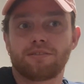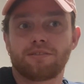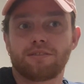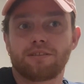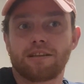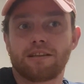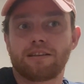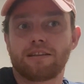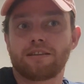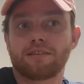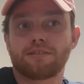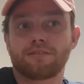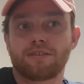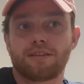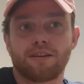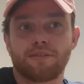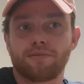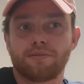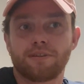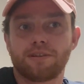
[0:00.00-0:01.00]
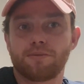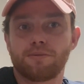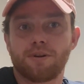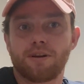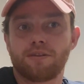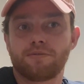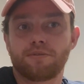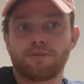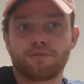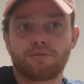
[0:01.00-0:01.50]
it's definitely
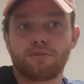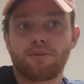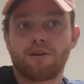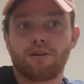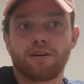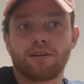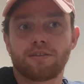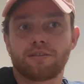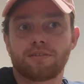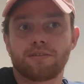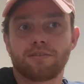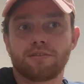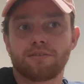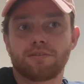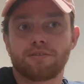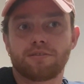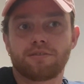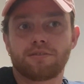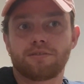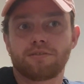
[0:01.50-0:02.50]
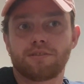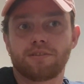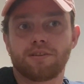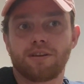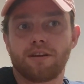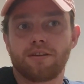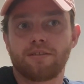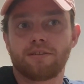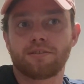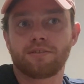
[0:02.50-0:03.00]
worth a try, because, you
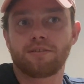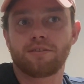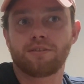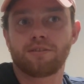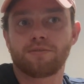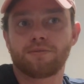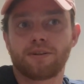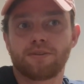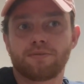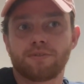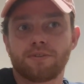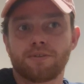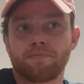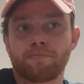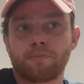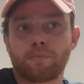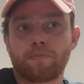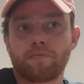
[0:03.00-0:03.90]
know, there's a lot of other